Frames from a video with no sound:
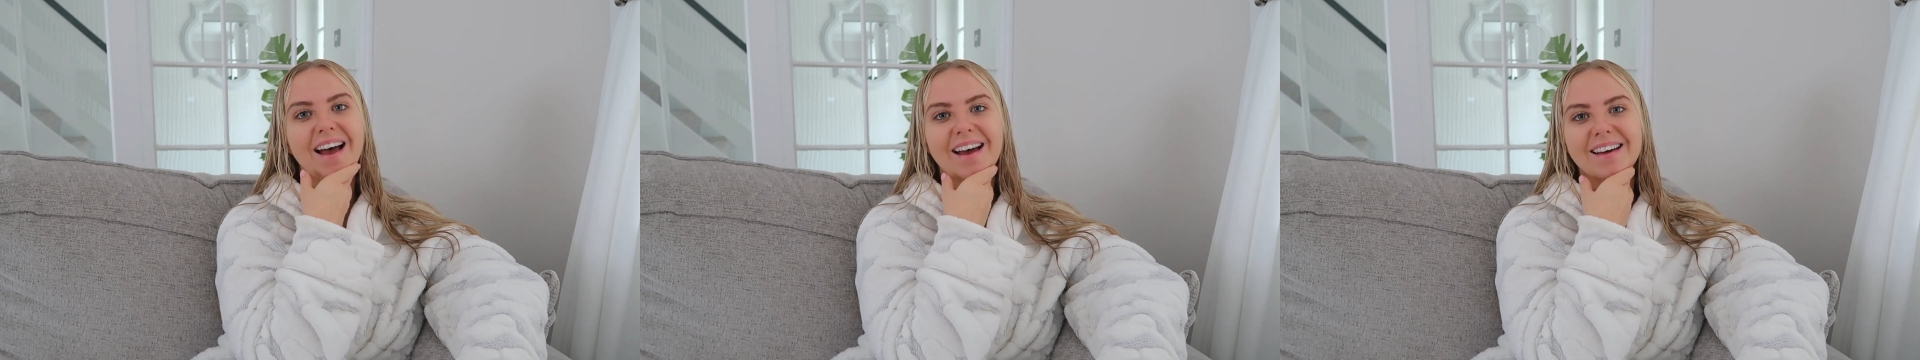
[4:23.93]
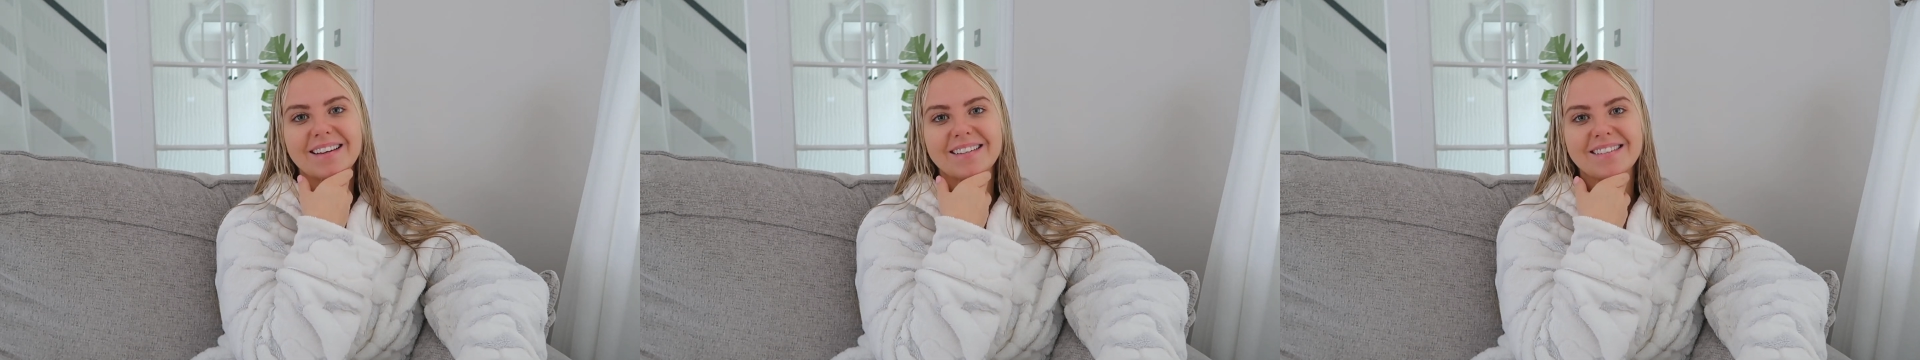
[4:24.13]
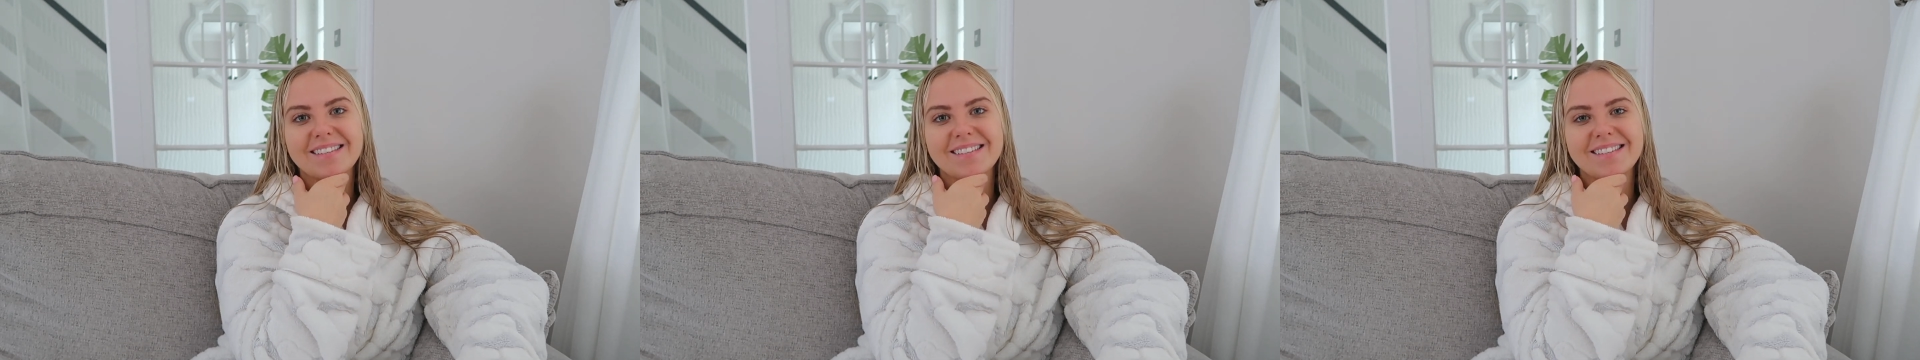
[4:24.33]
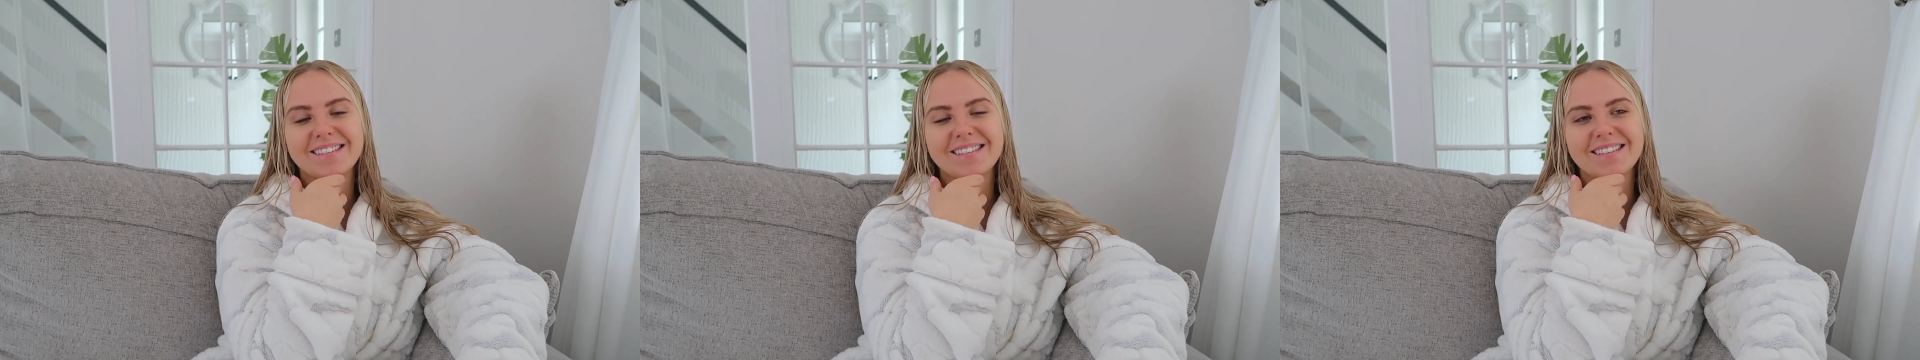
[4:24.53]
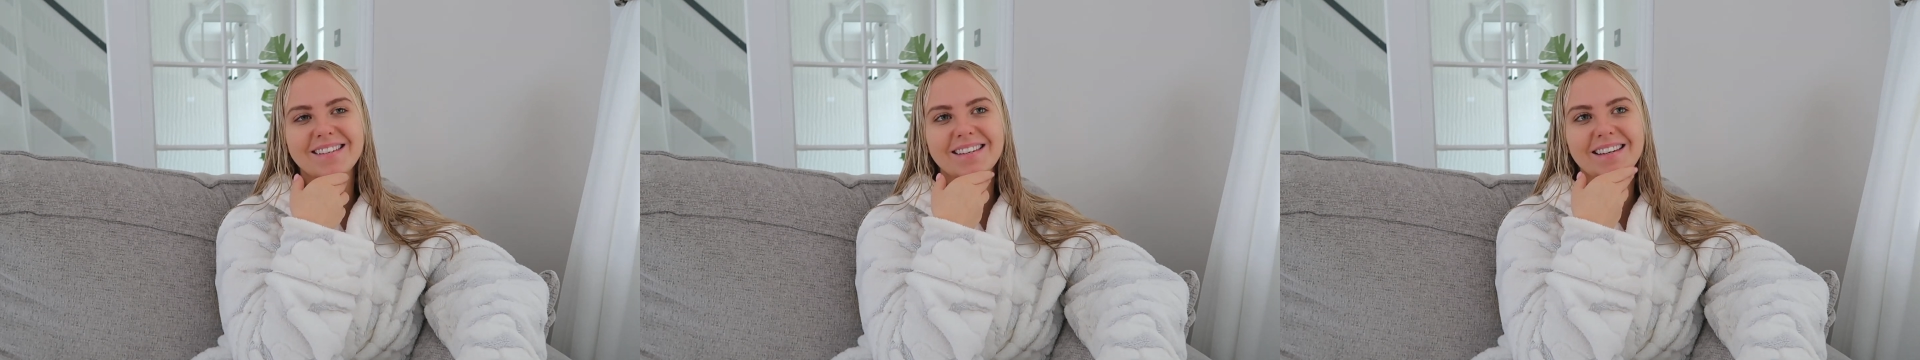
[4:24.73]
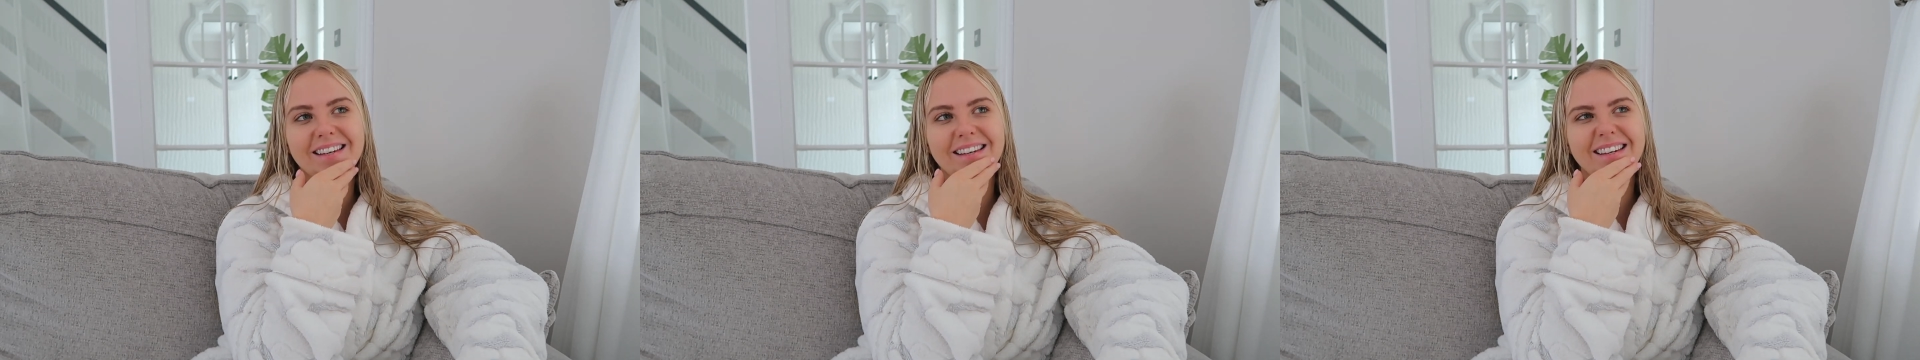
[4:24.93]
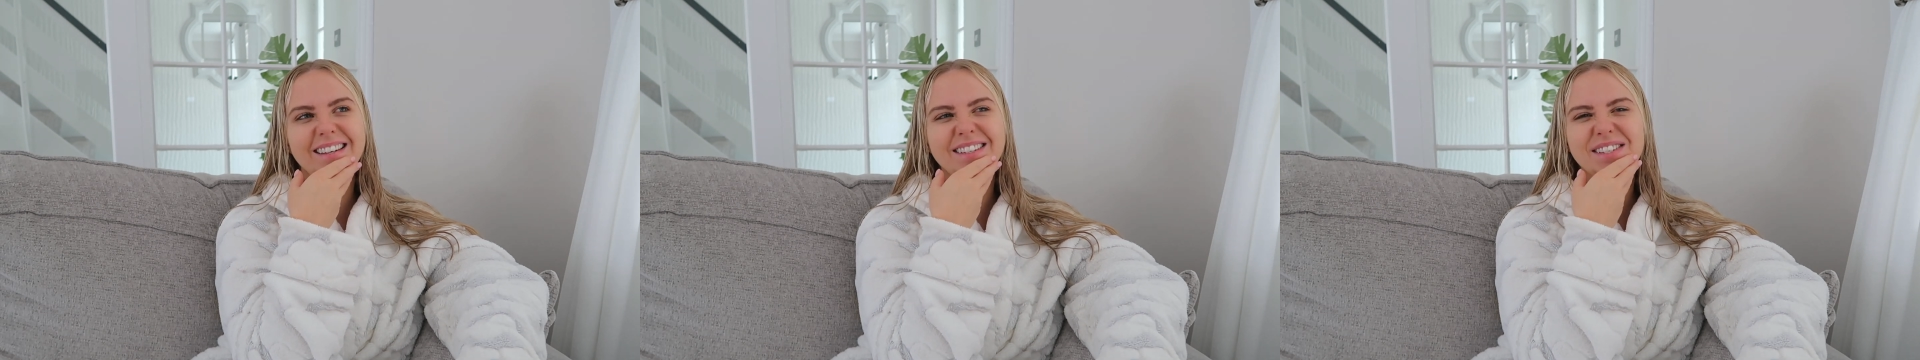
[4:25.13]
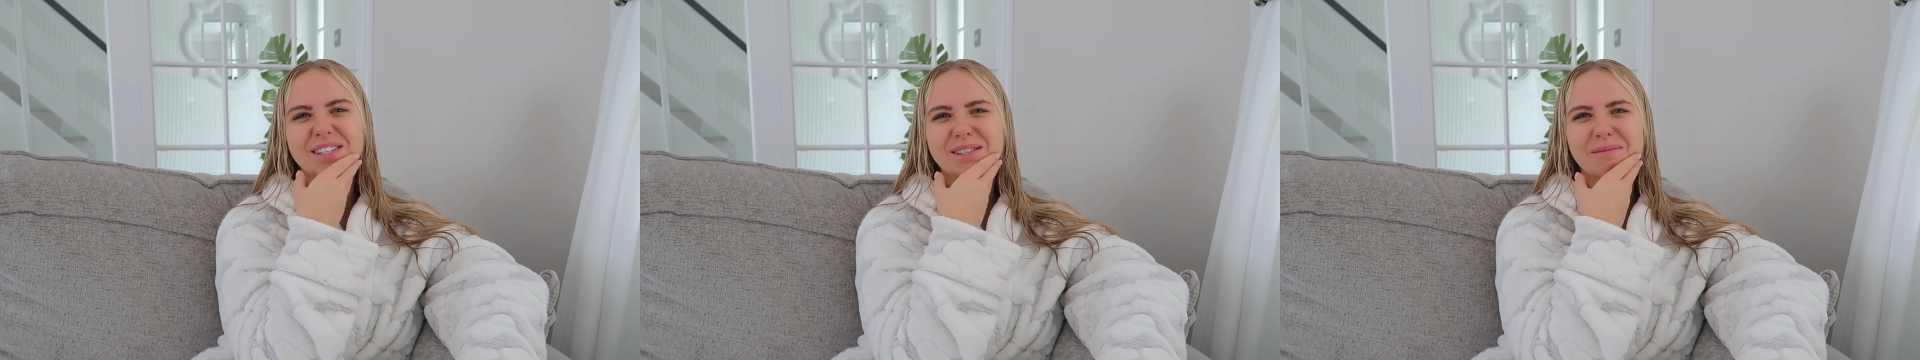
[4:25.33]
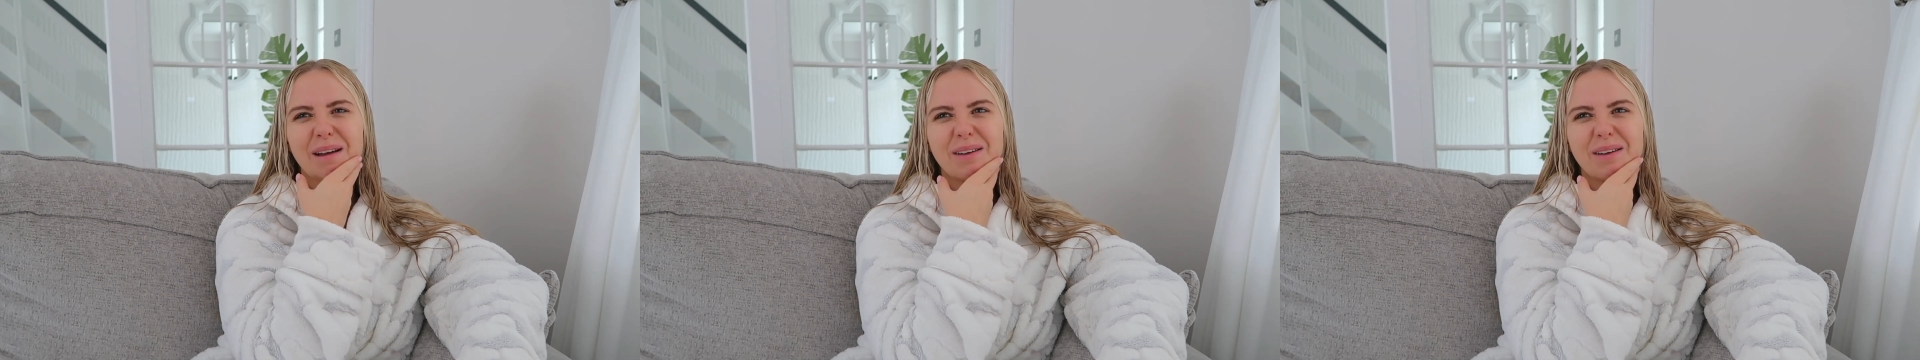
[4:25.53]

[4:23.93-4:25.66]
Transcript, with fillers: and it just